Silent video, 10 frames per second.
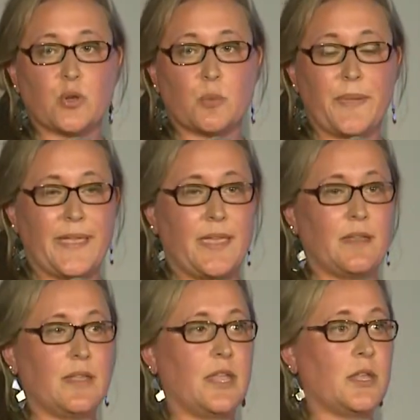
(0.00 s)

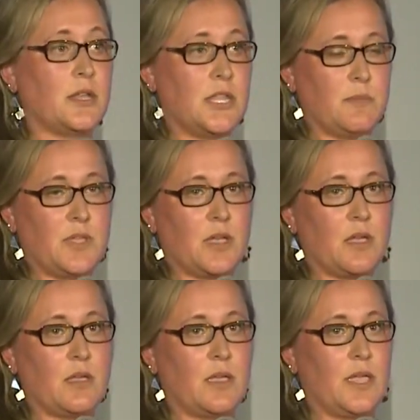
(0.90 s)
pain, and
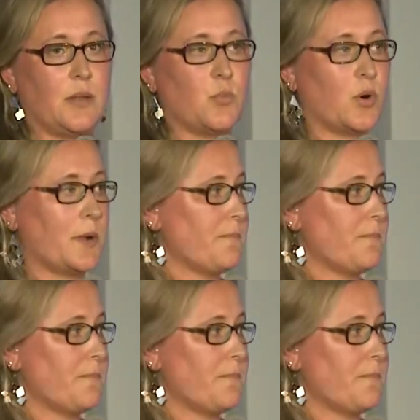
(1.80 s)
anemia, and more.